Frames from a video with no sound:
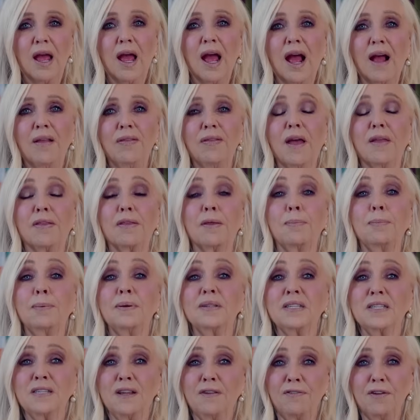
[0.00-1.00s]
and that the
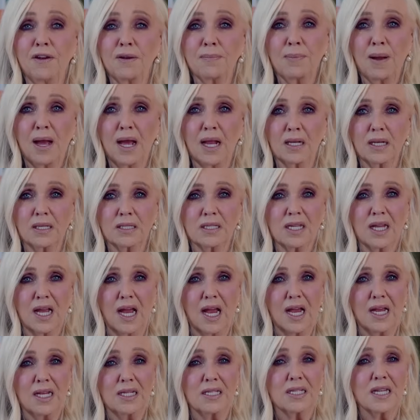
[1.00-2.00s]
Pacific
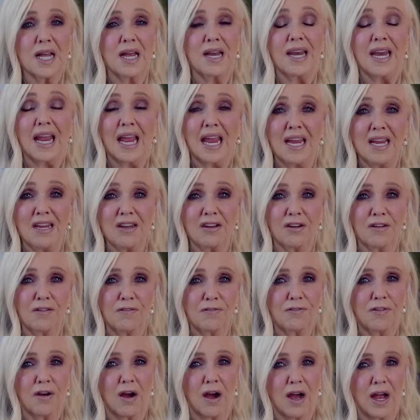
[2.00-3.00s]
Palisades and Eaton
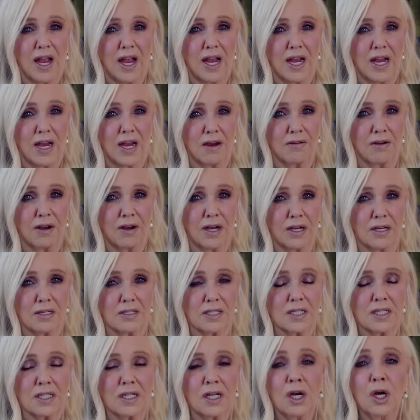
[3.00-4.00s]
fire
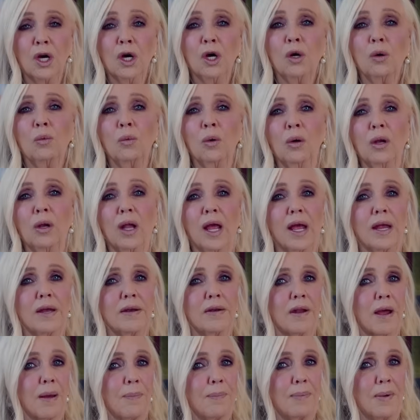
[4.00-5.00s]
areas will end
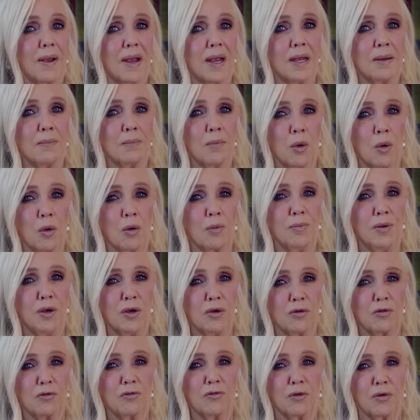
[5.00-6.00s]
up being more
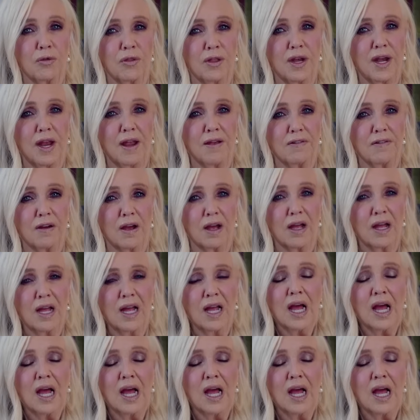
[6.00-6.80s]
beautiful than ever.